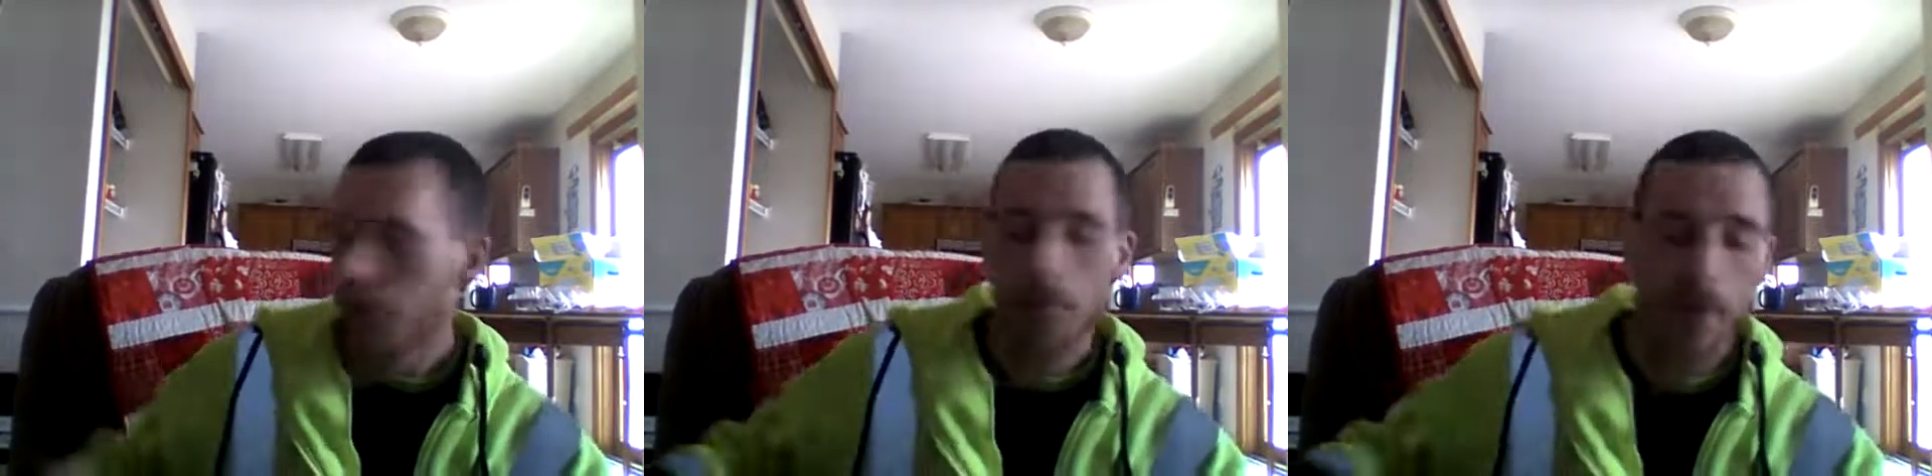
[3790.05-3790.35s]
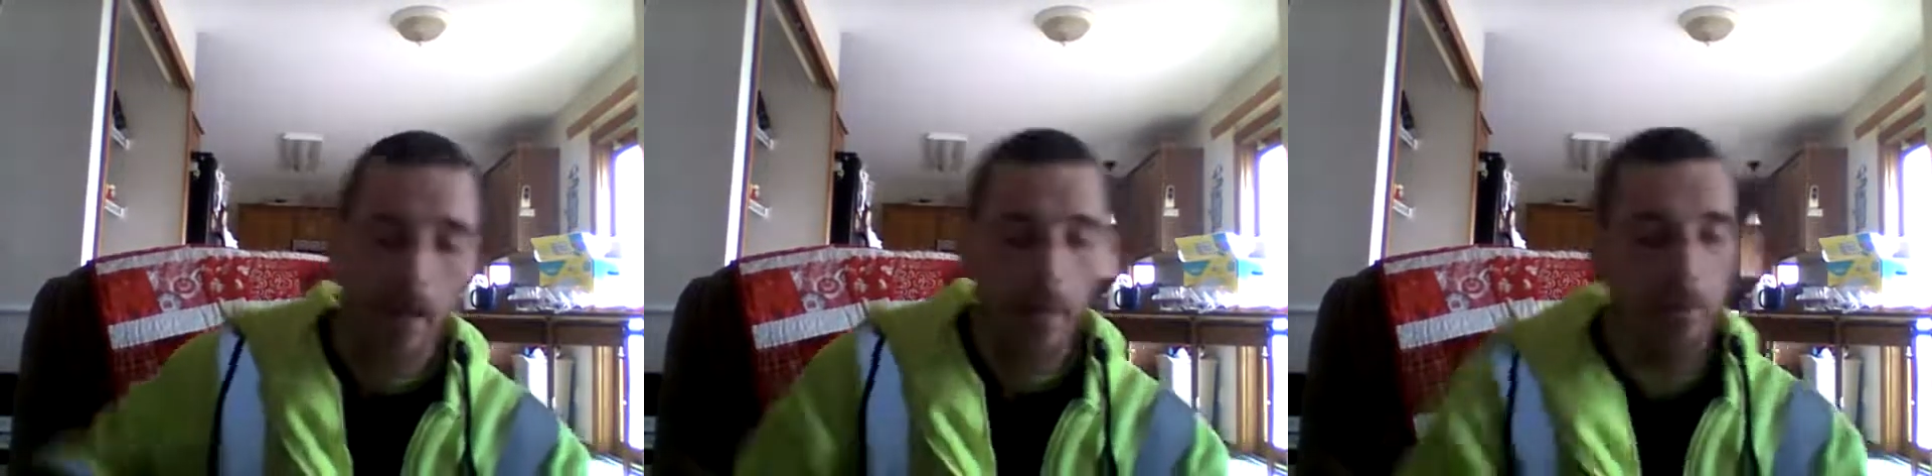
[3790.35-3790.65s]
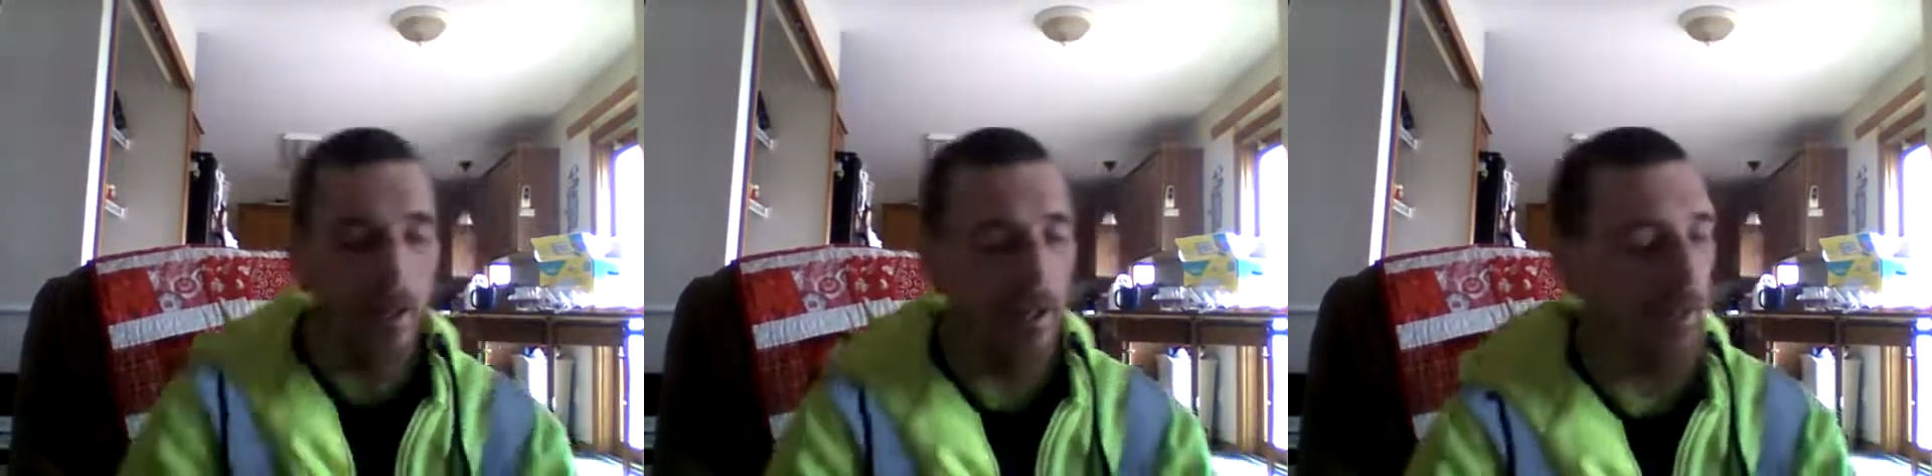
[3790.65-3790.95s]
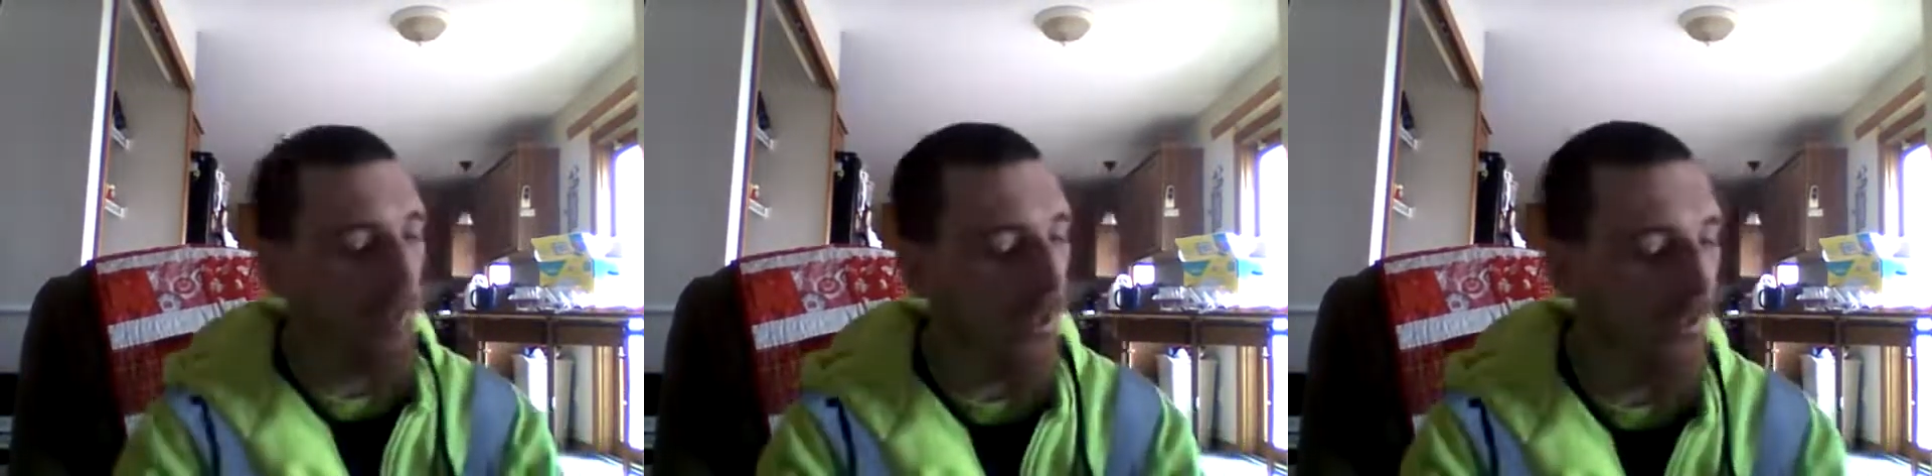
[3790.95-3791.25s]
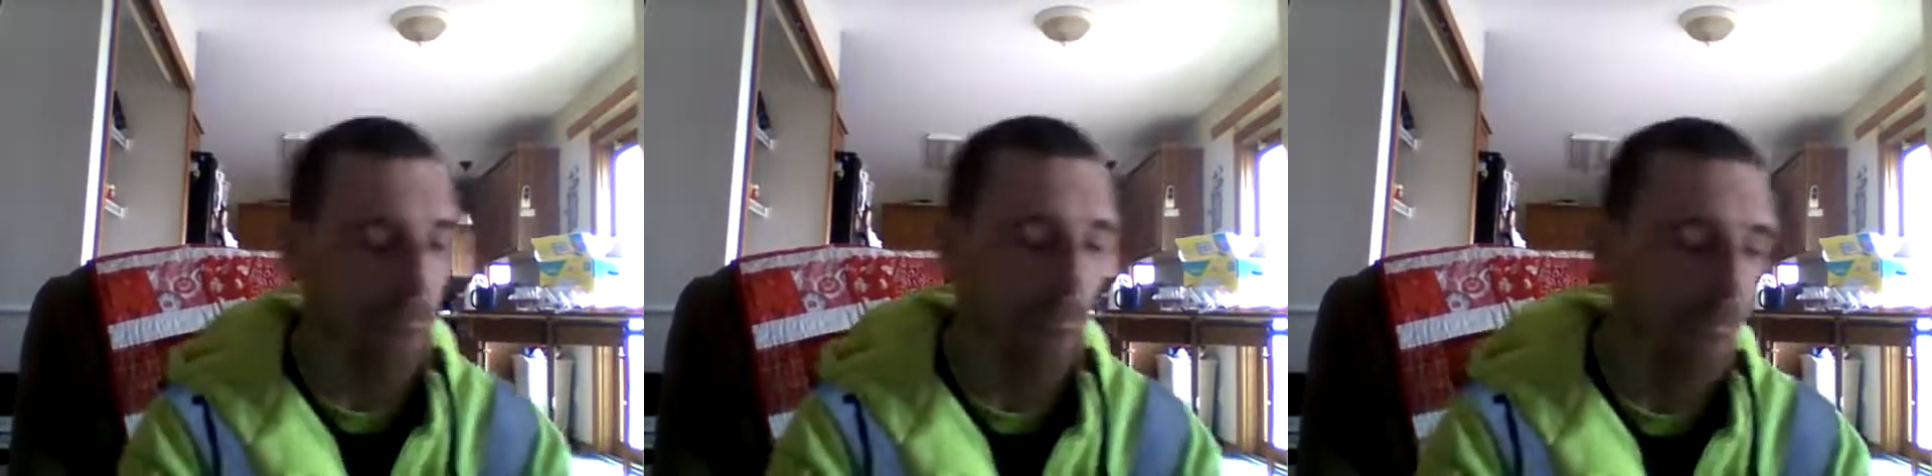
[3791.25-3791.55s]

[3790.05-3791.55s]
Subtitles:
yeah, man, I mean,